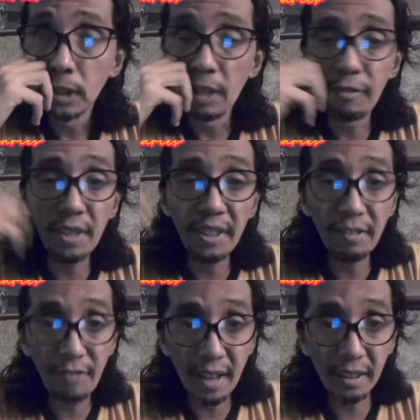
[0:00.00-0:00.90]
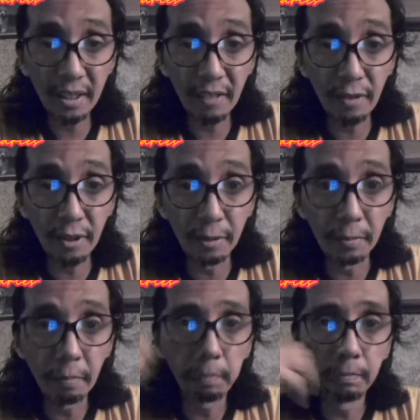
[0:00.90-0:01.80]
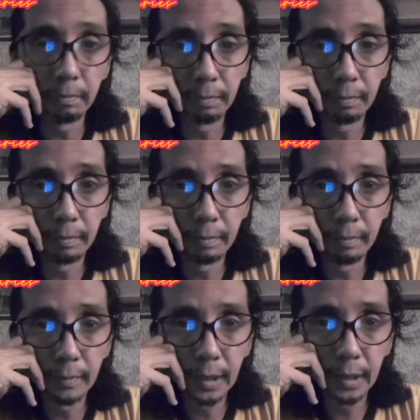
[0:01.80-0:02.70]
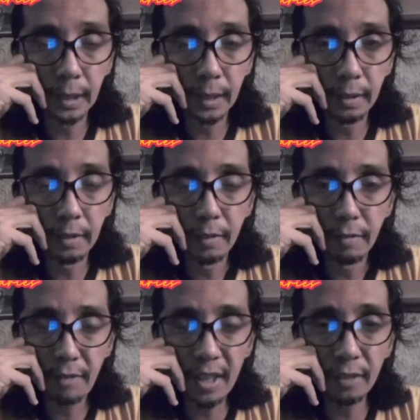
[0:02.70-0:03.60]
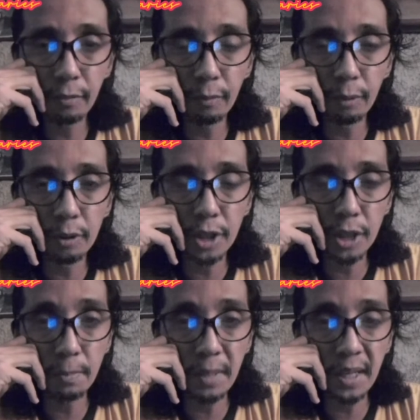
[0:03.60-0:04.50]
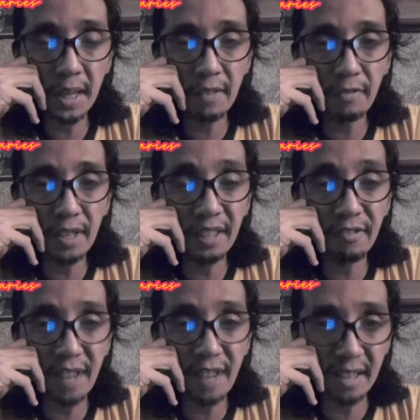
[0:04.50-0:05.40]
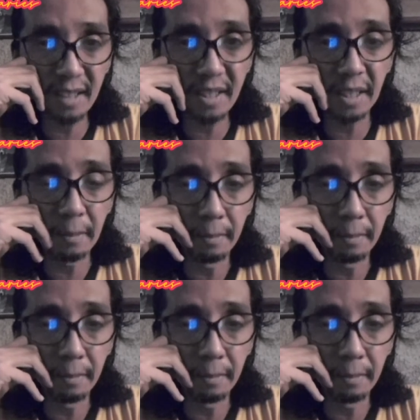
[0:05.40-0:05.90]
a fleeting fantasy for you. Okay? Faith will just be a fleeting fantasy.